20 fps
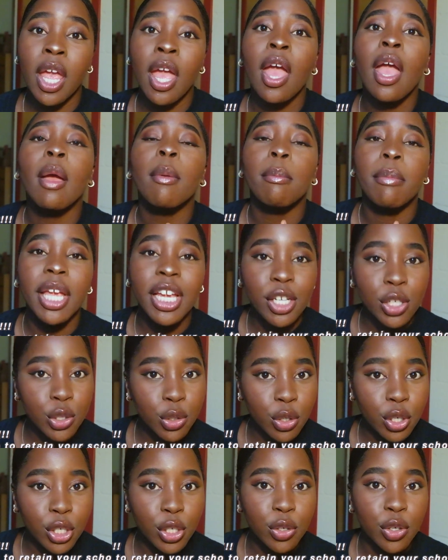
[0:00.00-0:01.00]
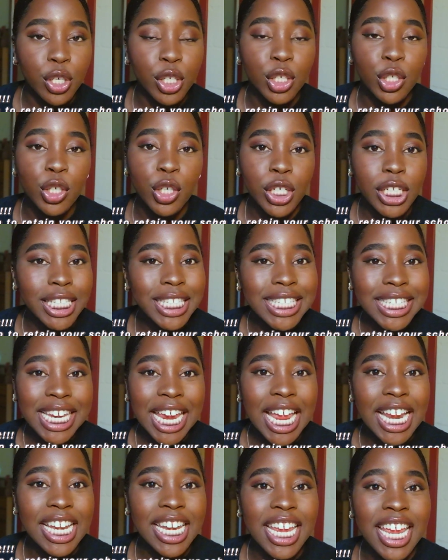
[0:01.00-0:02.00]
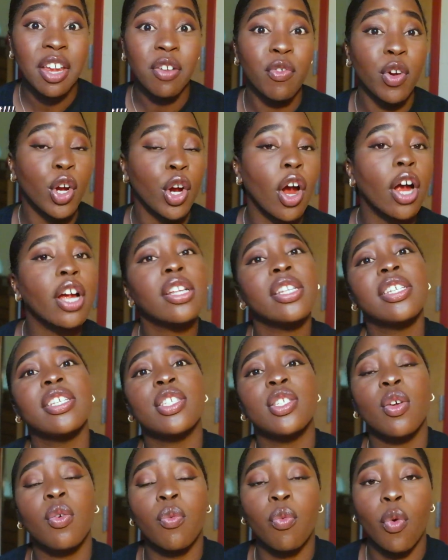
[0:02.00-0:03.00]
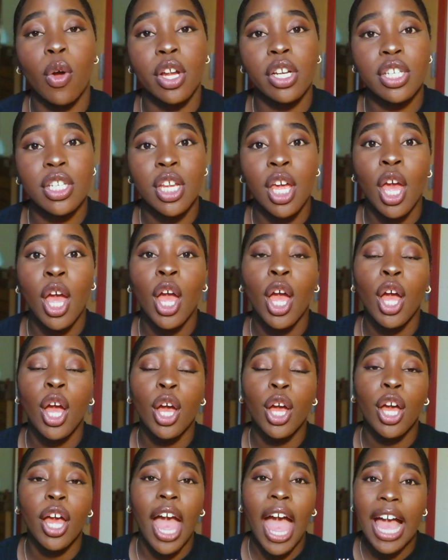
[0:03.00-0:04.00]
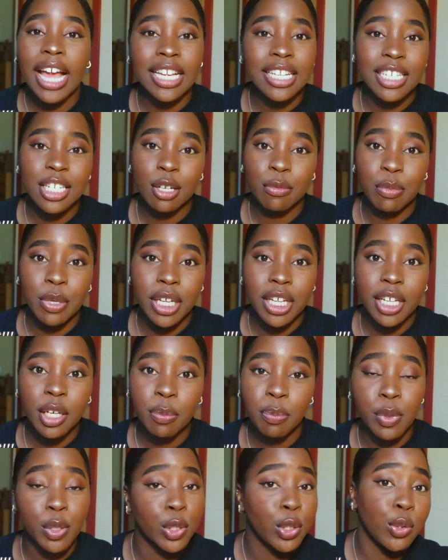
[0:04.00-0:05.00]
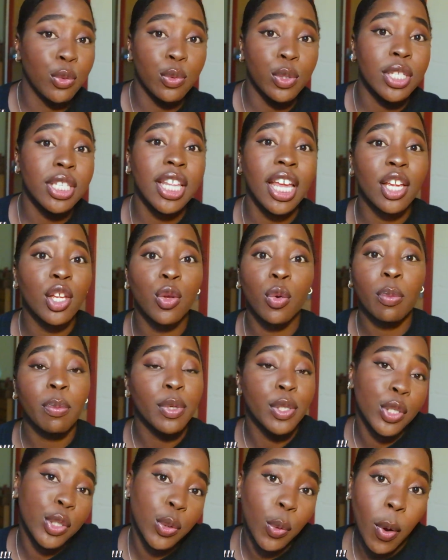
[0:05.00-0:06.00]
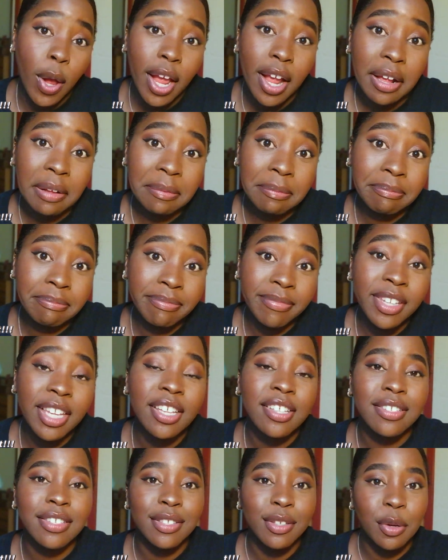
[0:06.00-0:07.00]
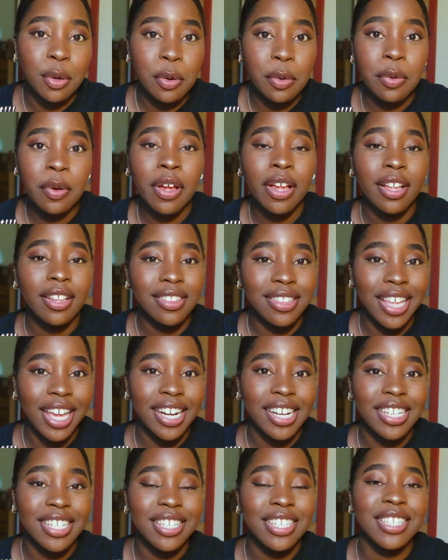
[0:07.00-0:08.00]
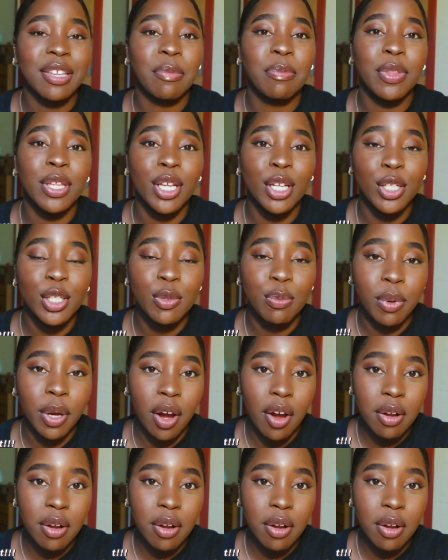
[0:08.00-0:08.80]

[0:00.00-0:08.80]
Make sure you're in good standing regardless of what academic pursuits that you're pursuing. So that is something to bear in